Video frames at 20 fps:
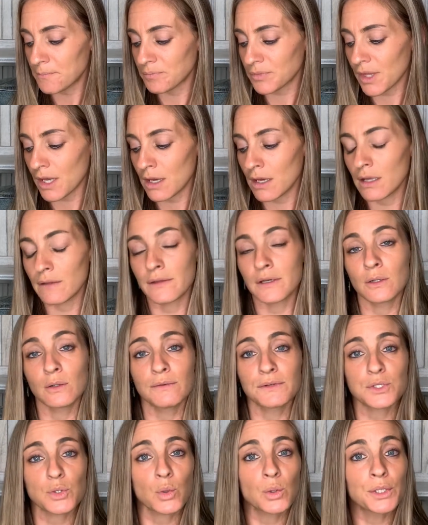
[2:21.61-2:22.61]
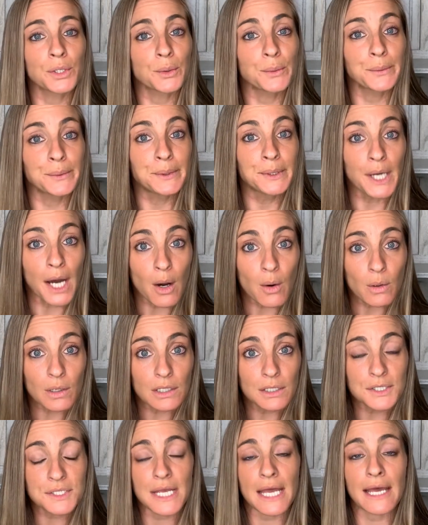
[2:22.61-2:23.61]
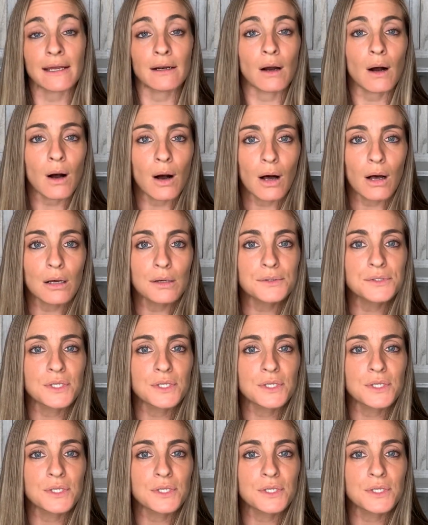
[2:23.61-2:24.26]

uh, the Novus Ordo goers at all.